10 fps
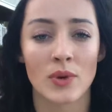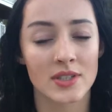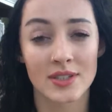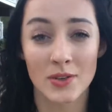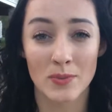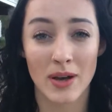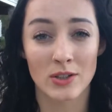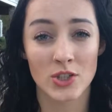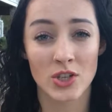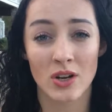what to know
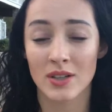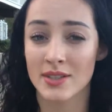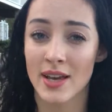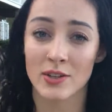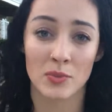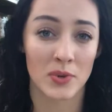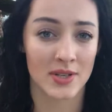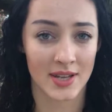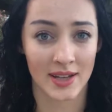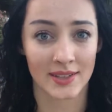about sharks, how to
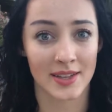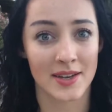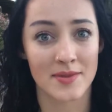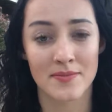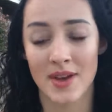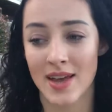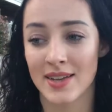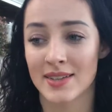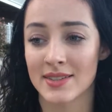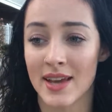protect them,
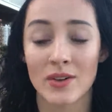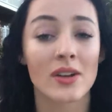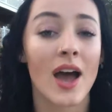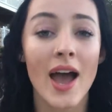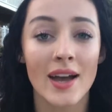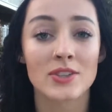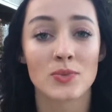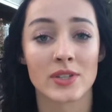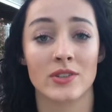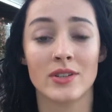and how to
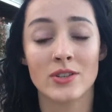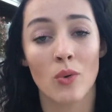act when you're